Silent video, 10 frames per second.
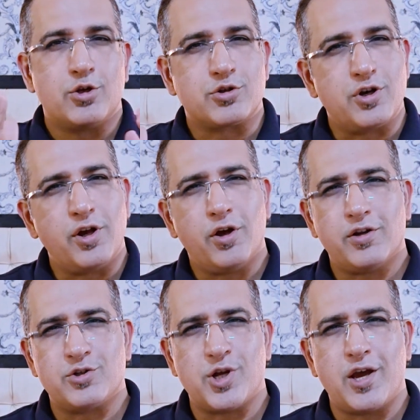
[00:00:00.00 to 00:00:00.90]
You're sitting on
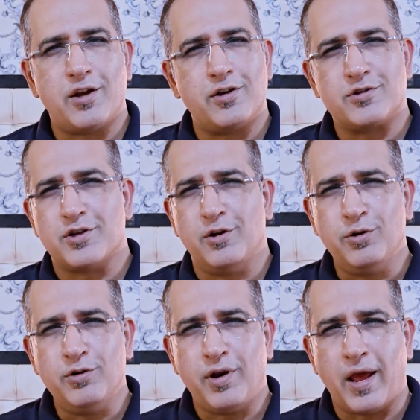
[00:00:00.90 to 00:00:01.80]
a chair in a
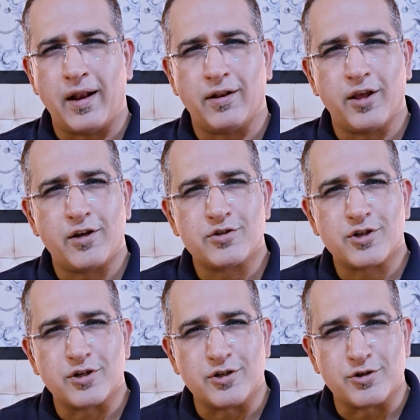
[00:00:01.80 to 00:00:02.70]
saloon and there is
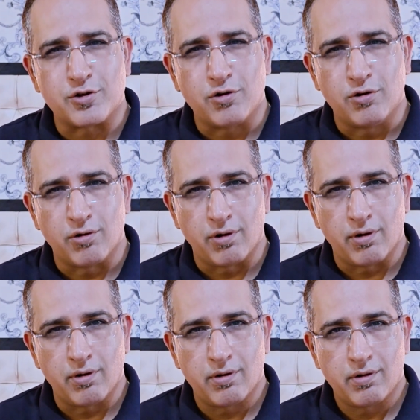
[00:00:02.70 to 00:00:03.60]
a
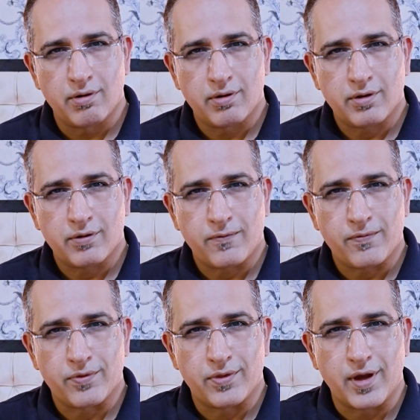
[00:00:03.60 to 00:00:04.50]
drone
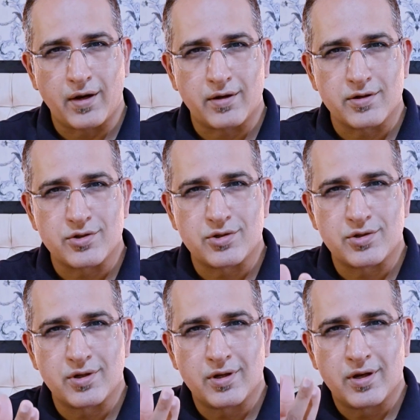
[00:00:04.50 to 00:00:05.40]
that
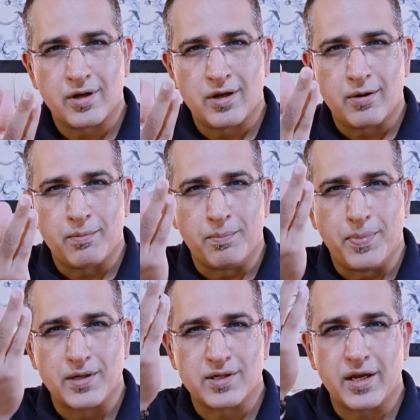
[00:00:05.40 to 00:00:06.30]
is
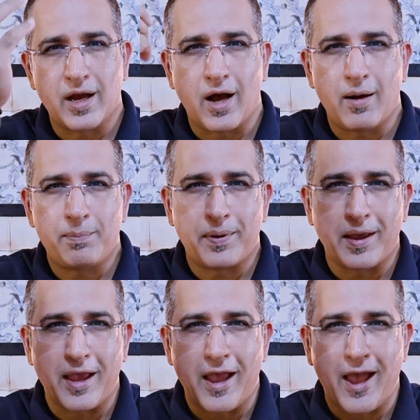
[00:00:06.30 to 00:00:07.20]
buzzing
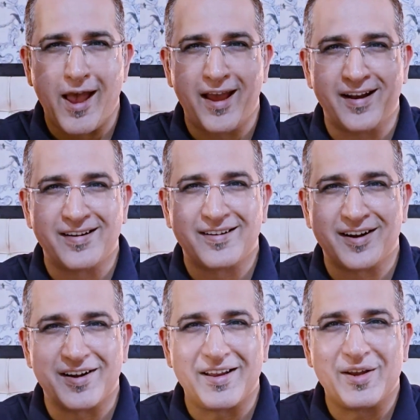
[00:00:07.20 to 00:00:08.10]
up and
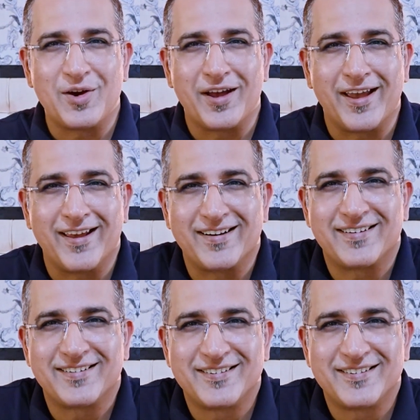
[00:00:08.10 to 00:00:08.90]
cutting your hair.